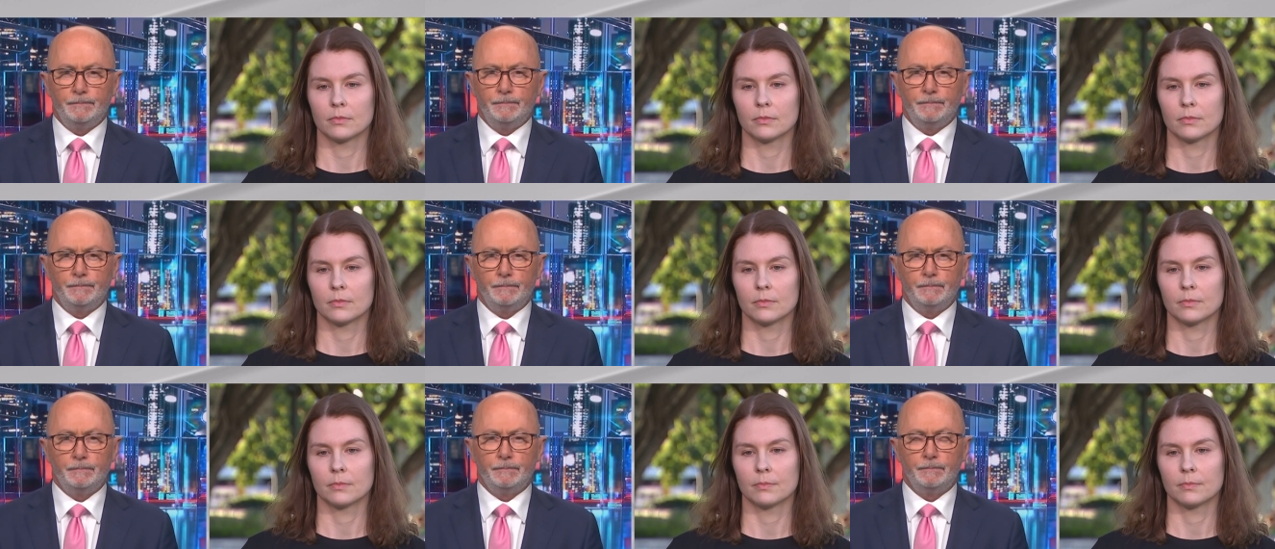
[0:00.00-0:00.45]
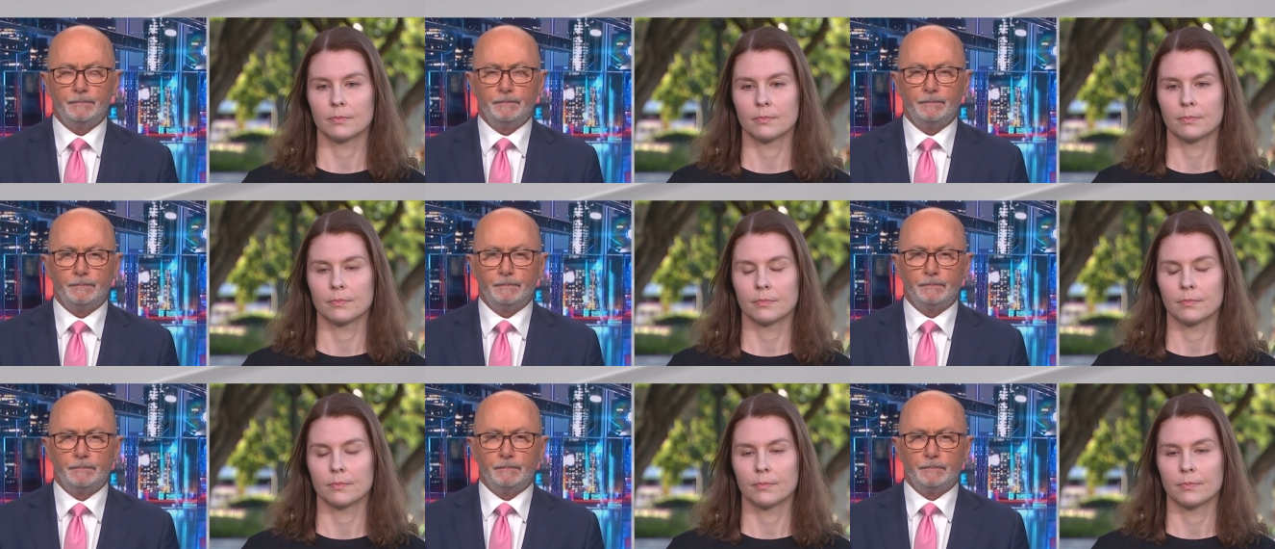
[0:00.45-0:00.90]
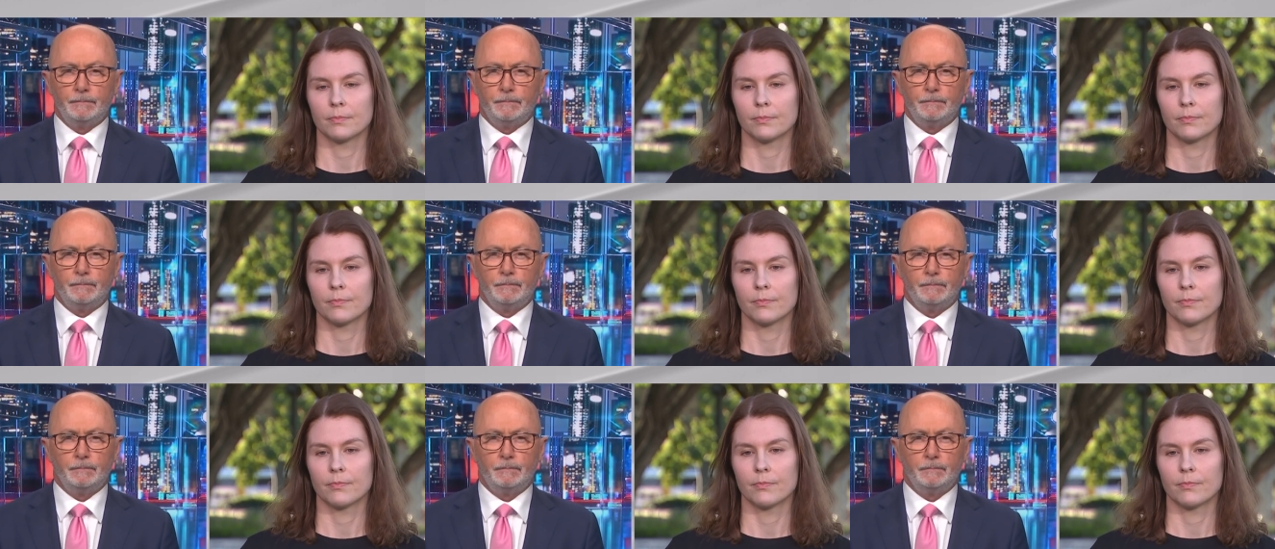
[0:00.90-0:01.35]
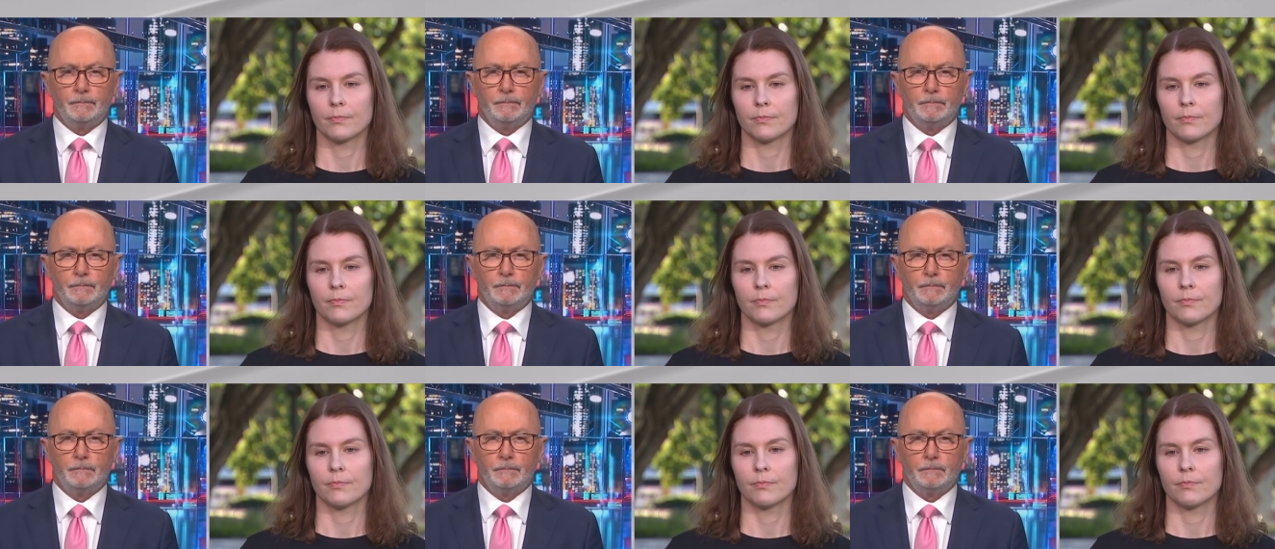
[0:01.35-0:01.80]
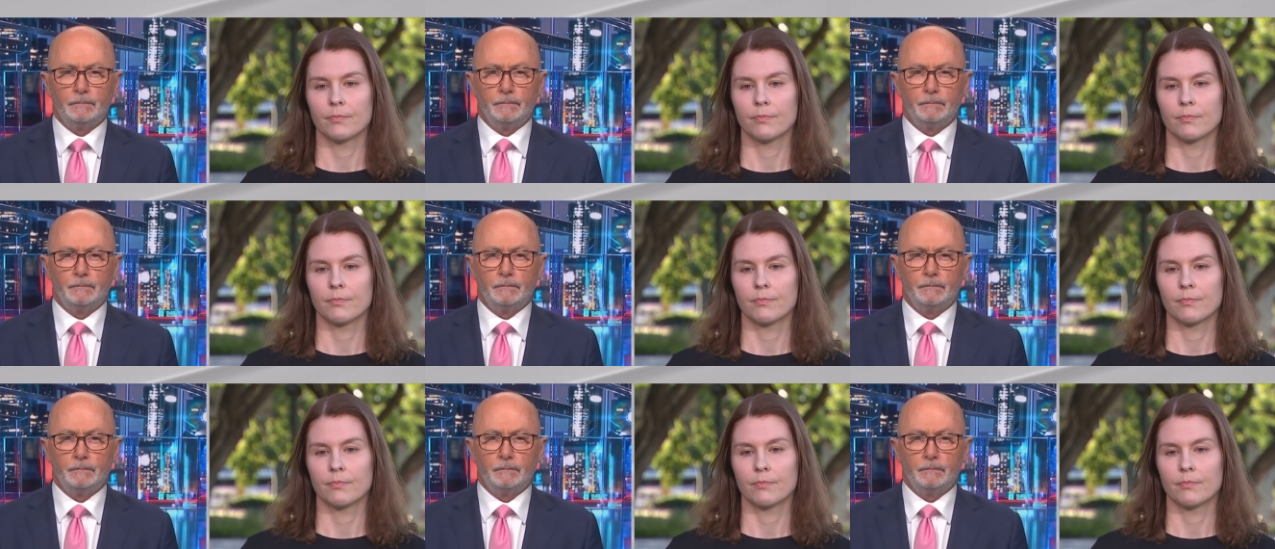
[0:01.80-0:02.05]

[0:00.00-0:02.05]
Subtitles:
(no one is talking)